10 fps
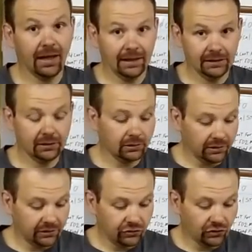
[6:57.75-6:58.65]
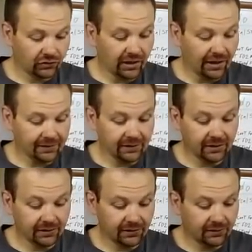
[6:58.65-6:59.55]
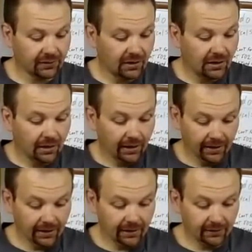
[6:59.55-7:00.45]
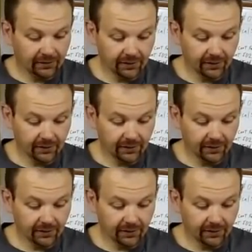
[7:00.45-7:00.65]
I literally just got this and